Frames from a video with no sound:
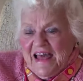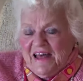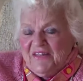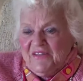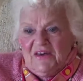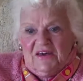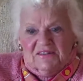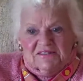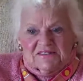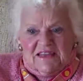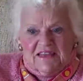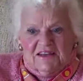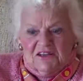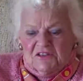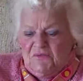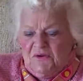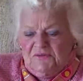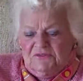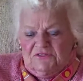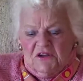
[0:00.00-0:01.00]
the
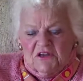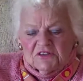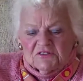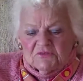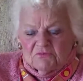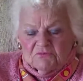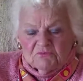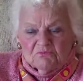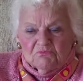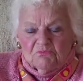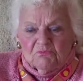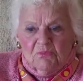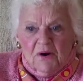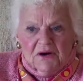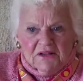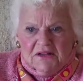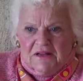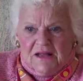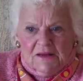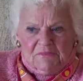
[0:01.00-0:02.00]
salesman just
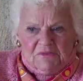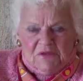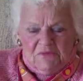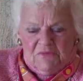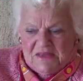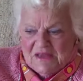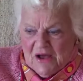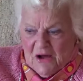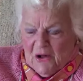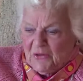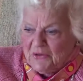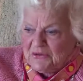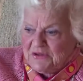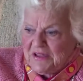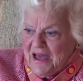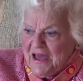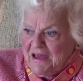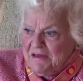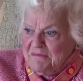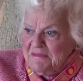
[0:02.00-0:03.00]
it up to me all the
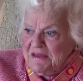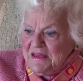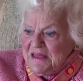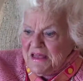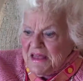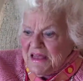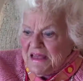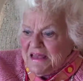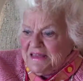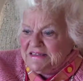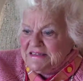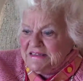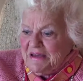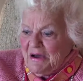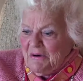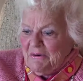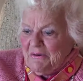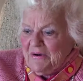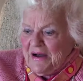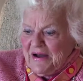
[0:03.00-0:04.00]
time.
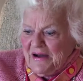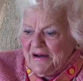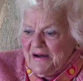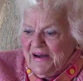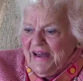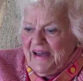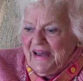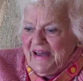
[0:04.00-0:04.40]
So uh,